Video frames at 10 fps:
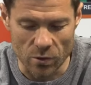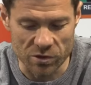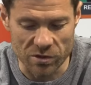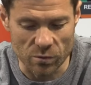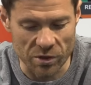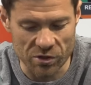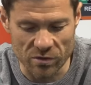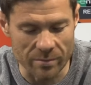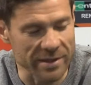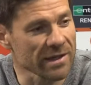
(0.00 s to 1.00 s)

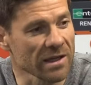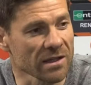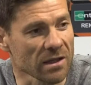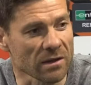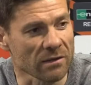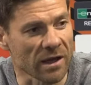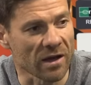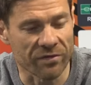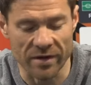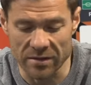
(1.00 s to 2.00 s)
concentration, the mentality that they
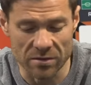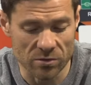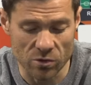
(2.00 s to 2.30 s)
have had.